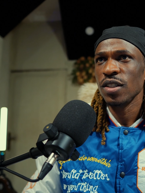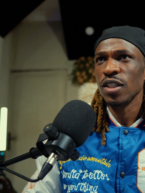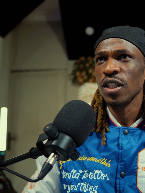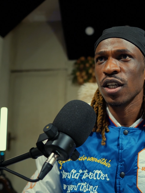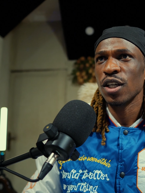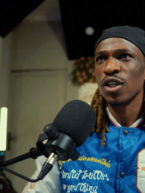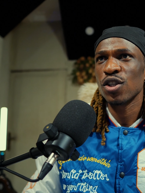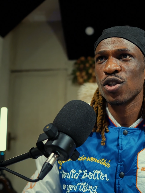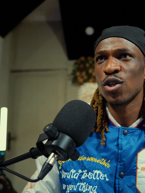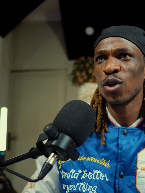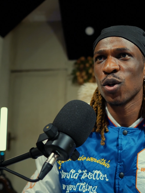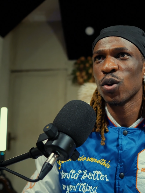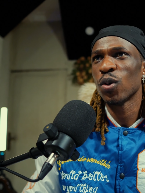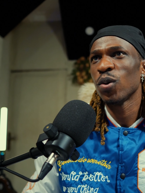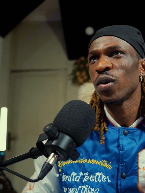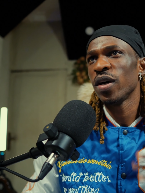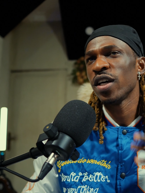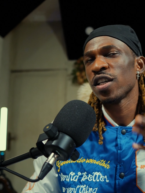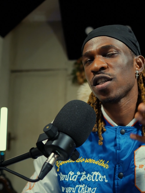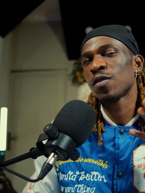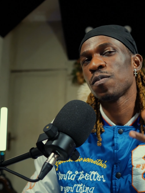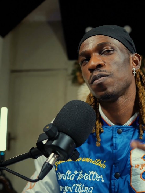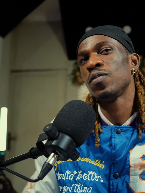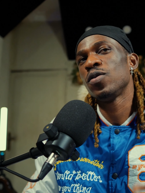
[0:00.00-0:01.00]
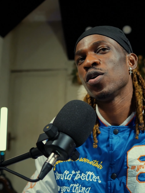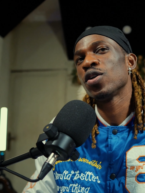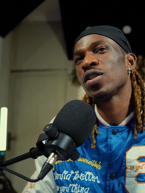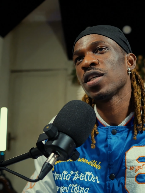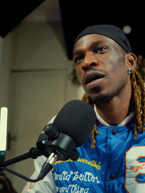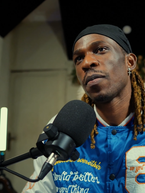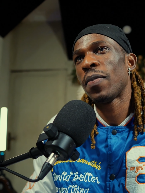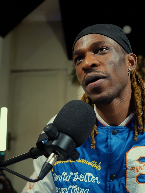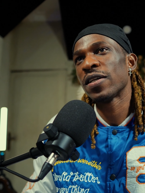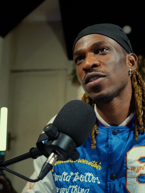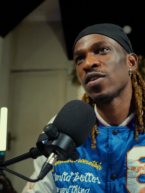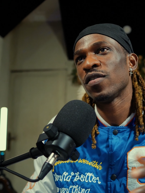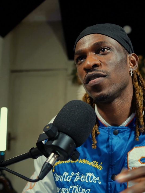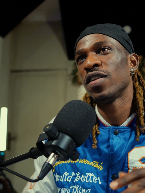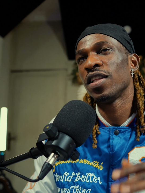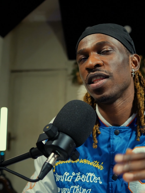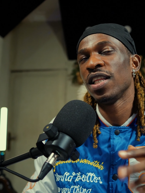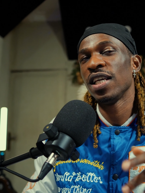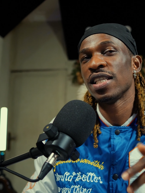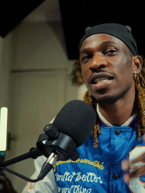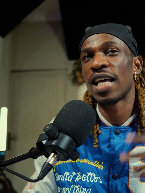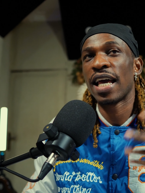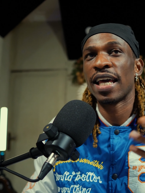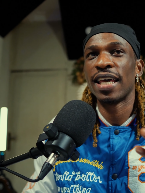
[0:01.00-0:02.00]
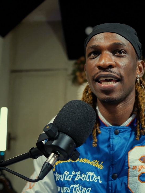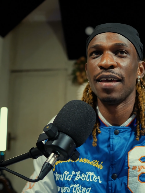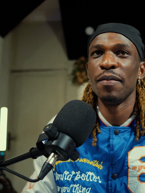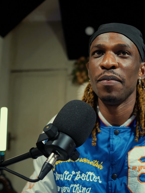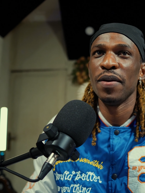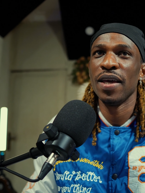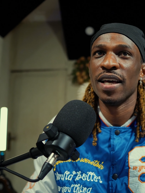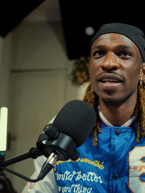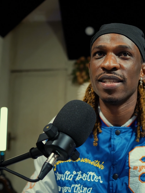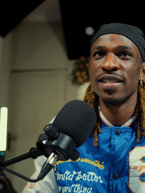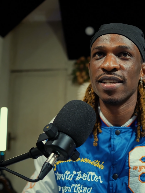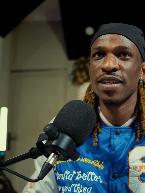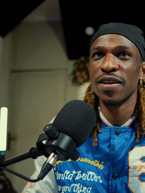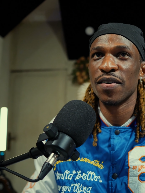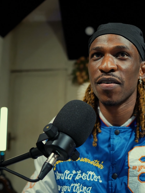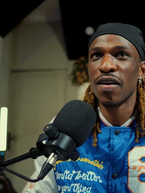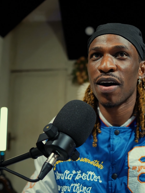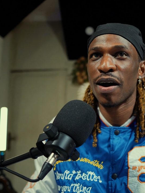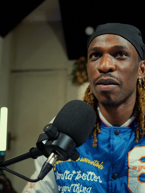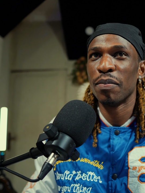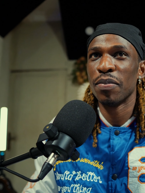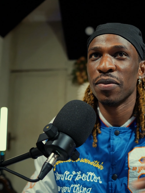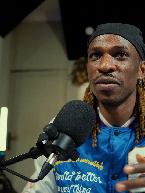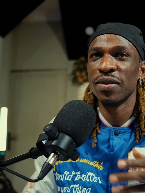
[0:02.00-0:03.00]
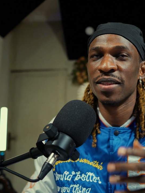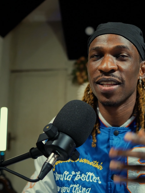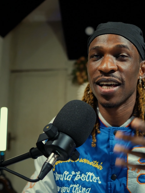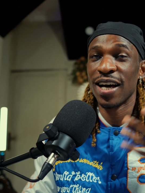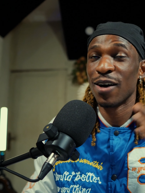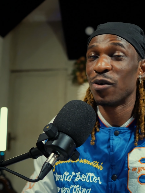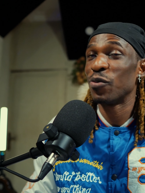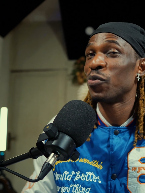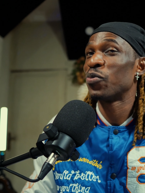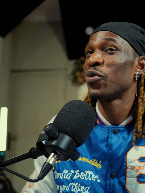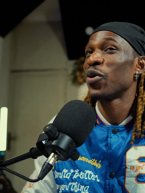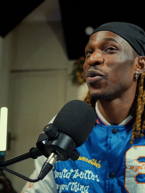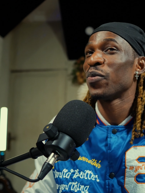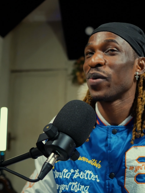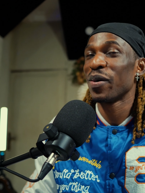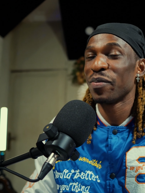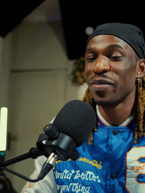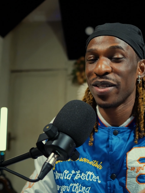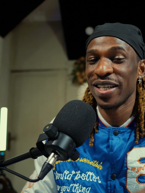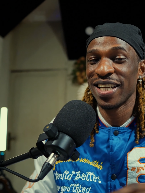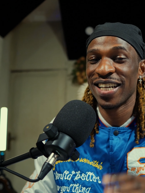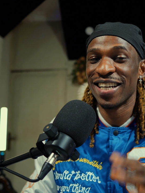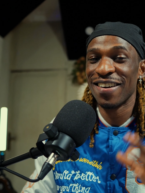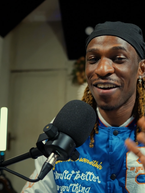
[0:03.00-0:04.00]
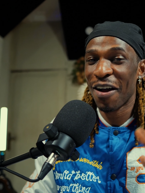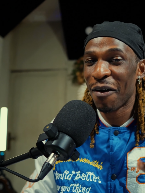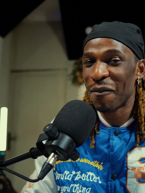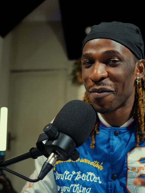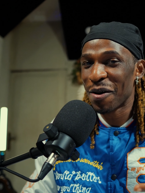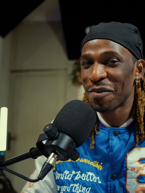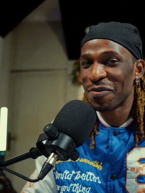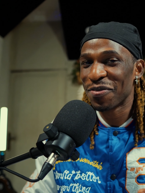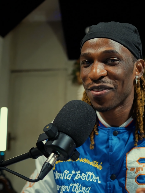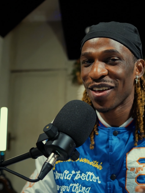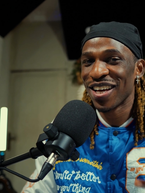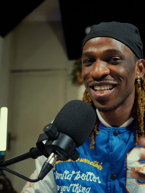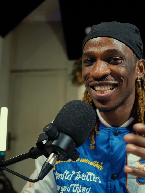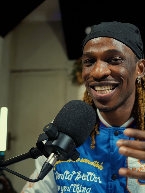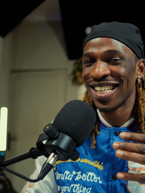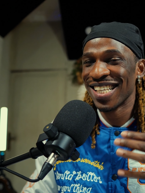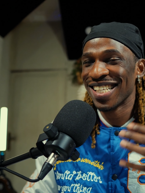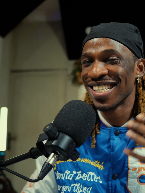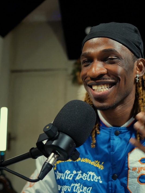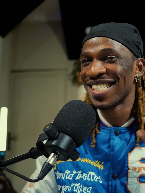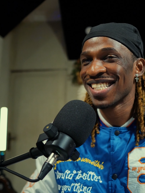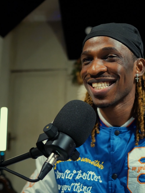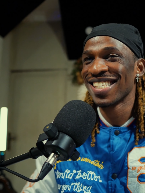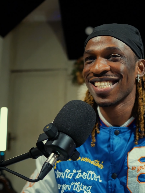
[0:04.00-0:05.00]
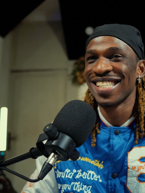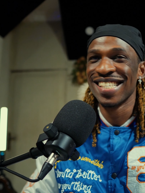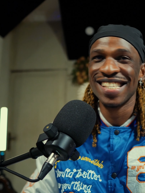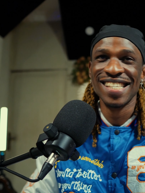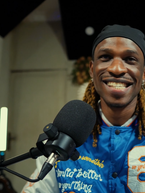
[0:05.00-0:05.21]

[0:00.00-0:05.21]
So those are part of the things I came here to grab that I'll probably grab after this.